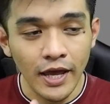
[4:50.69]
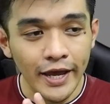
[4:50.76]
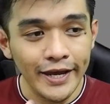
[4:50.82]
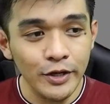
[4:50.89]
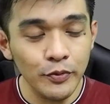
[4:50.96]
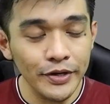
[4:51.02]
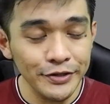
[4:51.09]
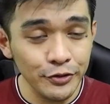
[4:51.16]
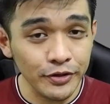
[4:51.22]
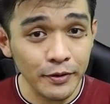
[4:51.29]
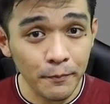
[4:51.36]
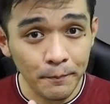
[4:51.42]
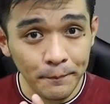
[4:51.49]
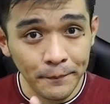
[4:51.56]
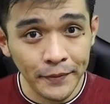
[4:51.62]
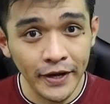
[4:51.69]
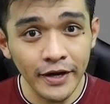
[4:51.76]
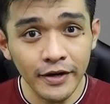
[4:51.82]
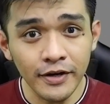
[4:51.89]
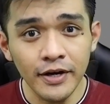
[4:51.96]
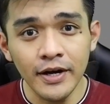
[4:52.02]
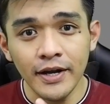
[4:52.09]
And when you
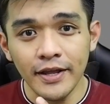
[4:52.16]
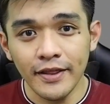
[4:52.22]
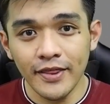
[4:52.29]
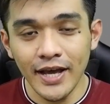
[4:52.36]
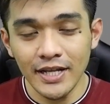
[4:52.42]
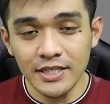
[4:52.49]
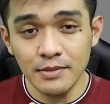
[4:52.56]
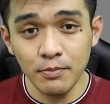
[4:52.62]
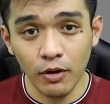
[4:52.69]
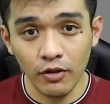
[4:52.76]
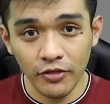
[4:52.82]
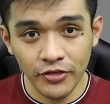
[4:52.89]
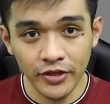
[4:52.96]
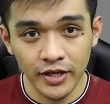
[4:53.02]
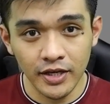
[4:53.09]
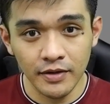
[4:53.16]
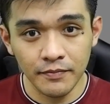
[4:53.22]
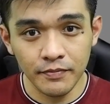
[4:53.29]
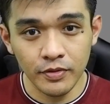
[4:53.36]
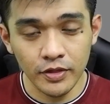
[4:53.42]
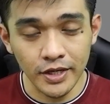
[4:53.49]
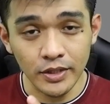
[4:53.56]
compare that small thing,
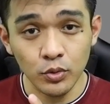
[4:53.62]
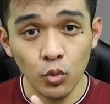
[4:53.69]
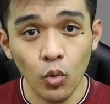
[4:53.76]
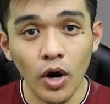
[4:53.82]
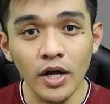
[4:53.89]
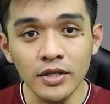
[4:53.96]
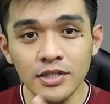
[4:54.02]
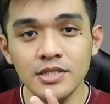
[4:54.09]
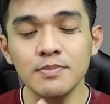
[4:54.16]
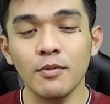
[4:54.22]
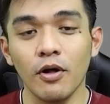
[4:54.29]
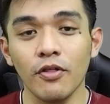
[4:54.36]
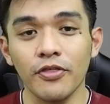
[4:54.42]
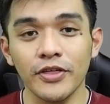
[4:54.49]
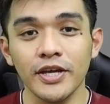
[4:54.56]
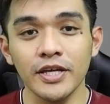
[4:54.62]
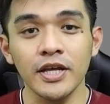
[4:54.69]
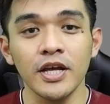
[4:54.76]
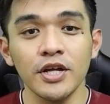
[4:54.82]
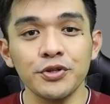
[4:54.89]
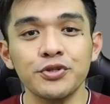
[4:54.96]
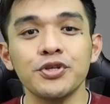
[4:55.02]
that one small thing,
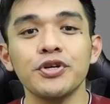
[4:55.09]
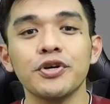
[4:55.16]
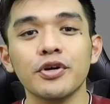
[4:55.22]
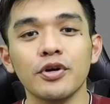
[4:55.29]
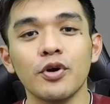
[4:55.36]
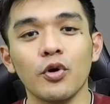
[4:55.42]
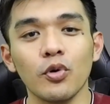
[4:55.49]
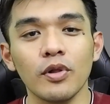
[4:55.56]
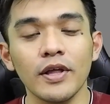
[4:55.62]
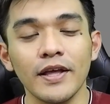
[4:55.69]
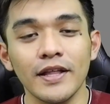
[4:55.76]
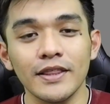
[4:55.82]
to your goal,